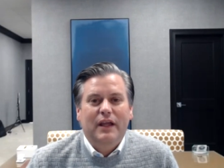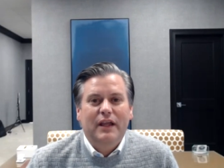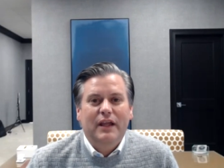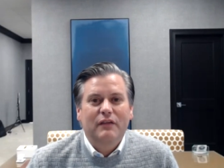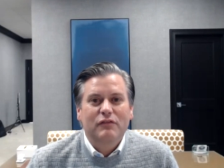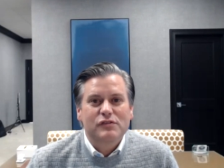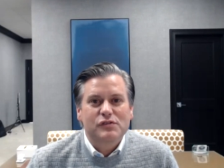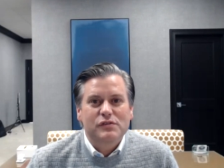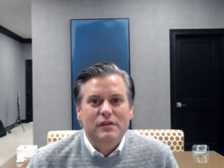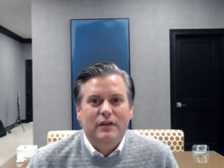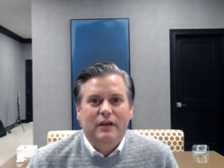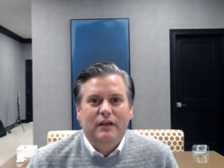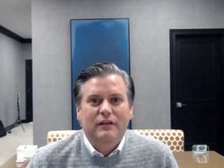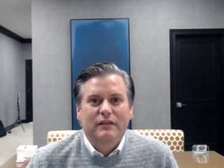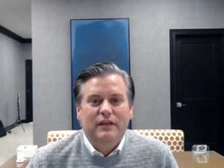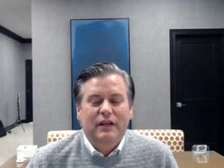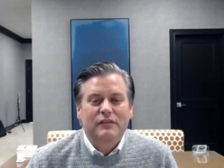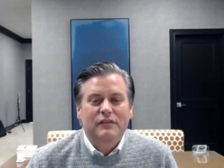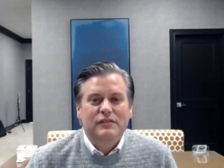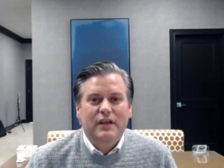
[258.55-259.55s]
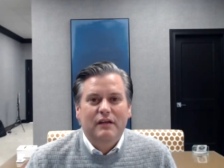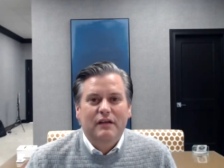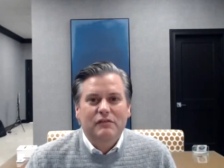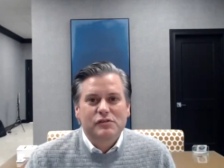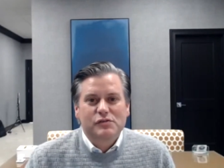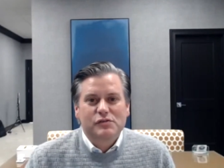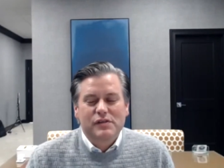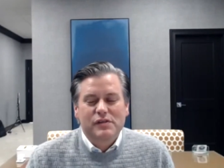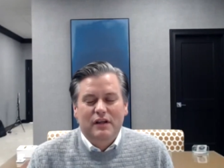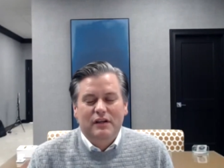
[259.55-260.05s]
Dave was Dave
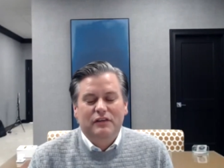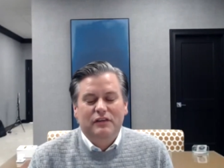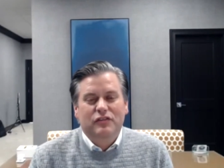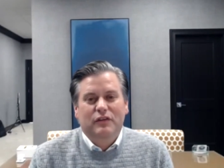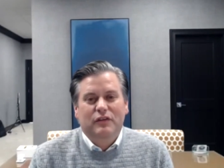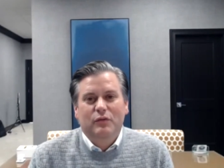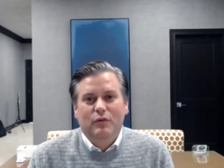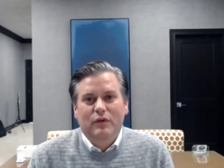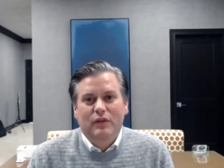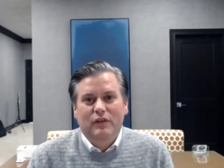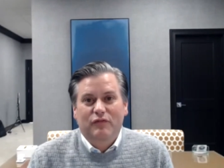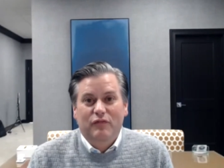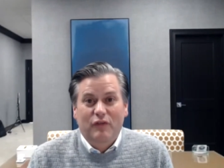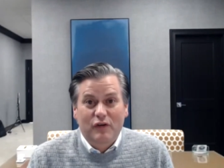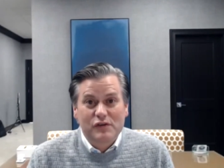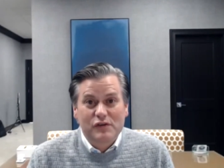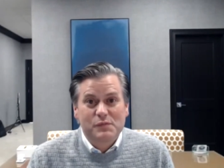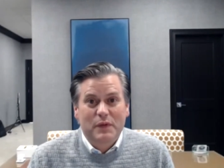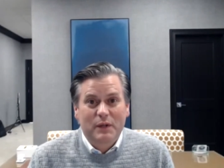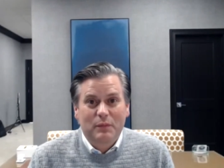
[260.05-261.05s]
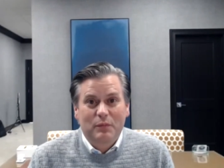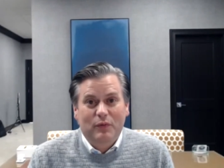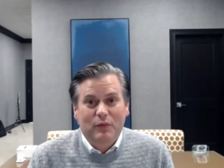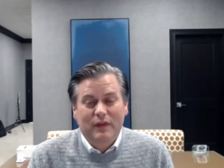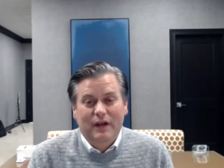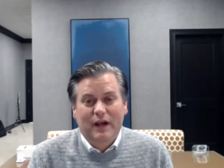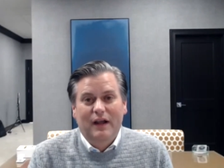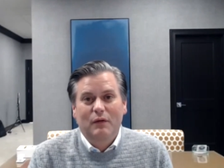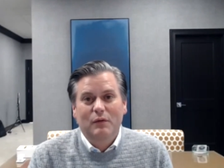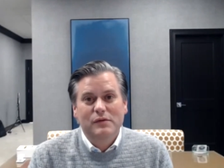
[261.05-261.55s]
Savage was actually one of the first people
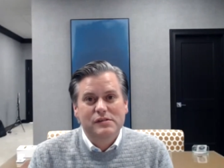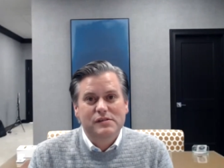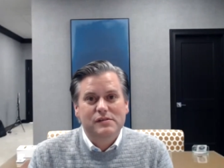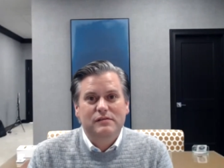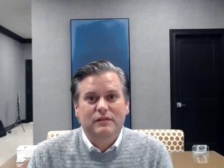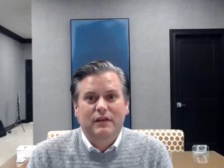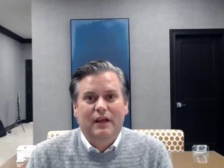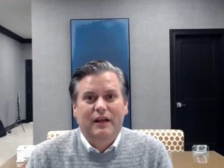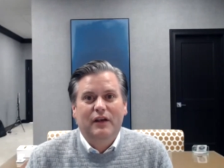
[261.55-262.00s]
that I was